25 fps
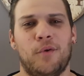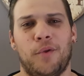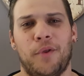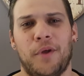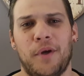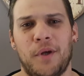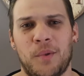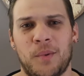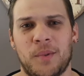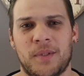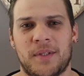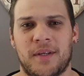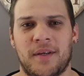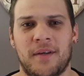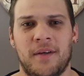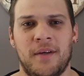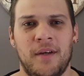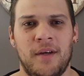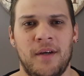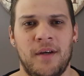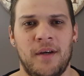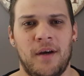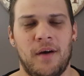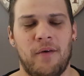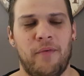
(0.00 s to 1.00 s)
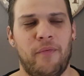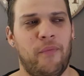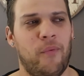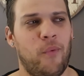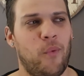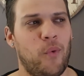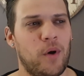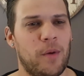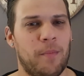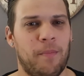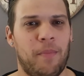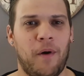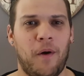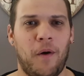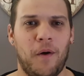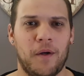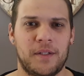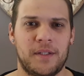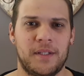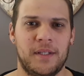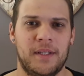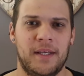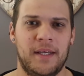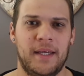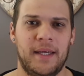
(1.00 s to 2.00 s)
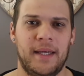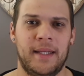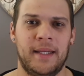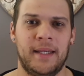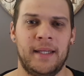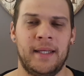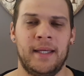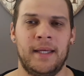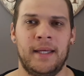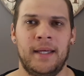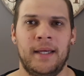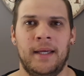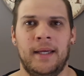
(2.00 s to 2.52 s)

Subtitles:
although it was a forward pass in the end,